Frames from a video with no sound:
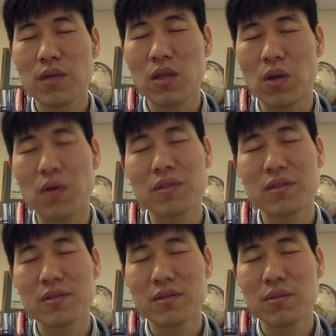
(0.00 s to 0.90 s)
Lord,
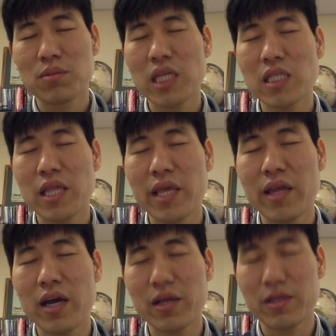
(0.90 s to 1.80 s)
please lead
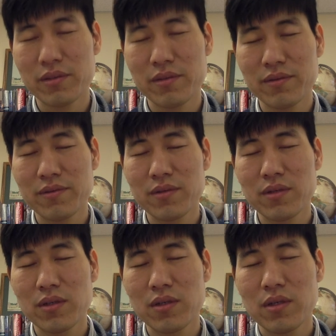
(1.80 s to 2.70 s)
us
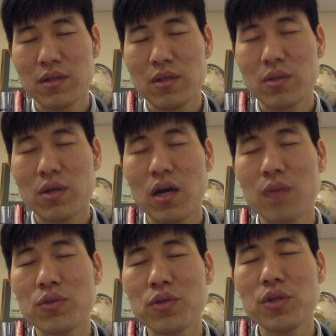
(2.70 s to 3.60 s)
to come
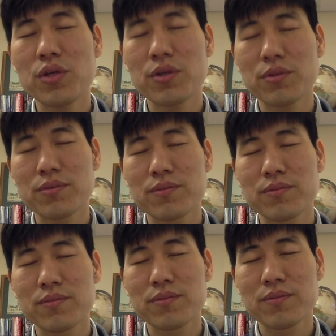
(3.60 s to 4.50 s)
to you
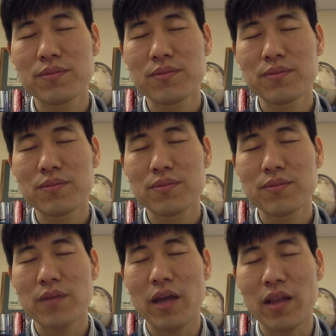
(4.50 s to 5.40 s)

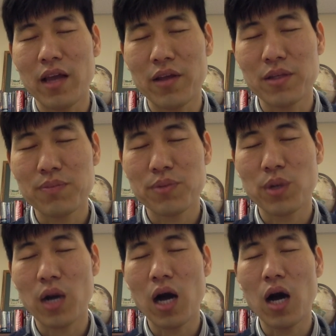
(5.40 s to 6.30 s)
and let us
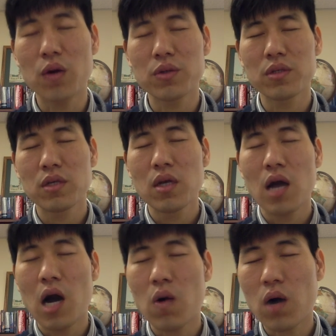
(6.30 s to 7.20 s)
pour out
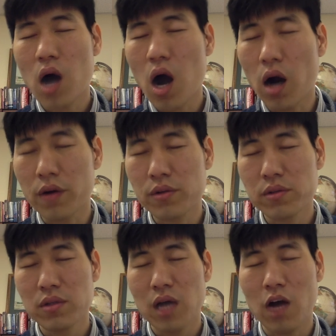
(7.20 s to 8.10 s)
our hearts,
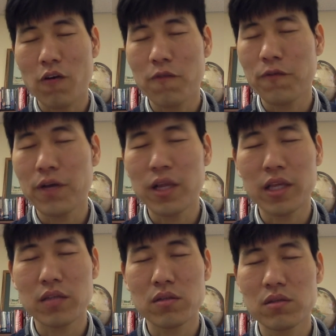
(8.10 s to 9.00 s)
our
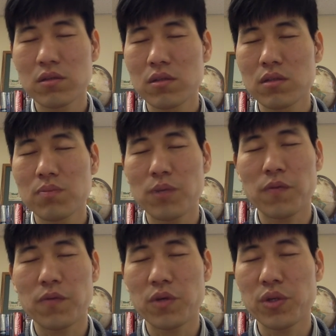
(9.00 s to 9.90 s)
feelings
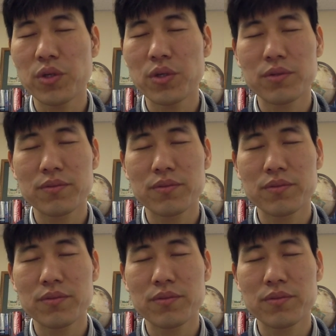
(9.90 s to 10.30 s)
before you.